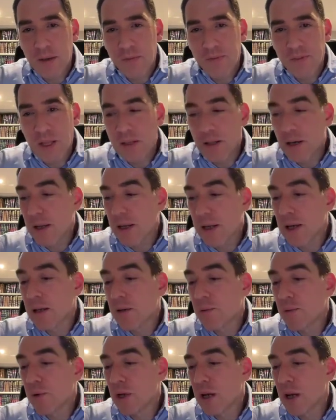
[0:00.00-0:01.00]
Haftalah
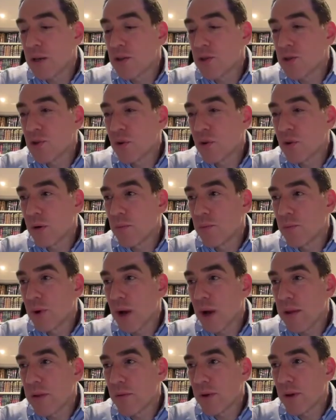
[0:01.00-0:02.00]
racha kamocha is your
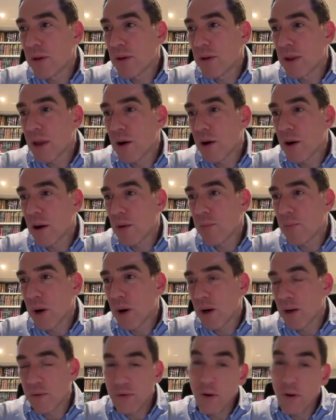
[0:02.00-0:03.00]
brethren that are
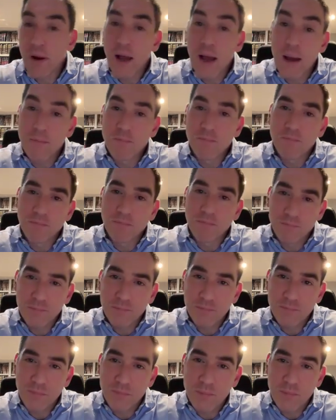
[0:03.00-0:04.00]
part of your am,
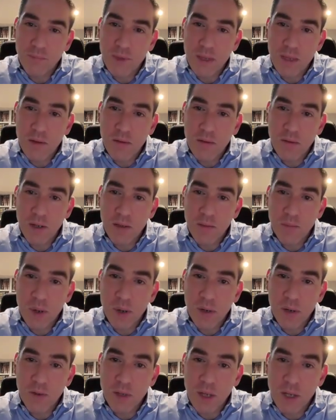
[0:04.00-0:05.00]
right?
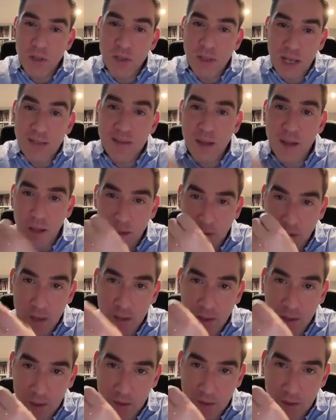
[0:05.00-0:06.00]
Part of your nation. That's the
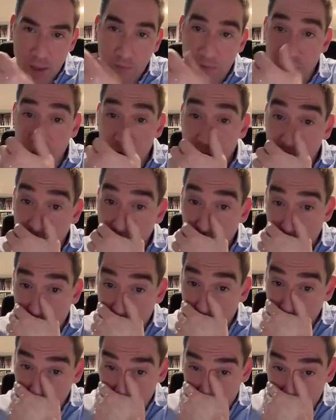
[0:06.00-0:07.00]
halachic definition of
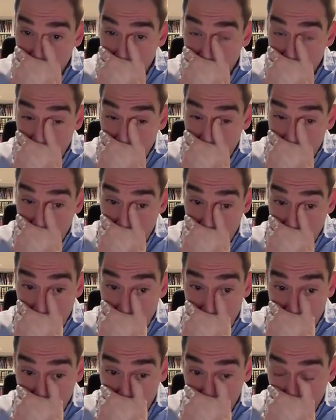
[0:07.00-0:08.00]
the pasuk,
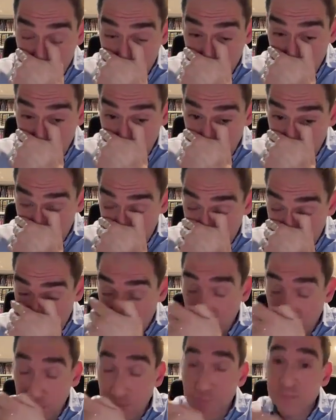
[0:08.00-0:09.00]
and that's all of Klal
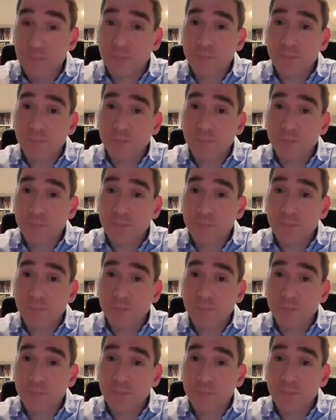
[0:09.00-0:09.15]
Yisrael.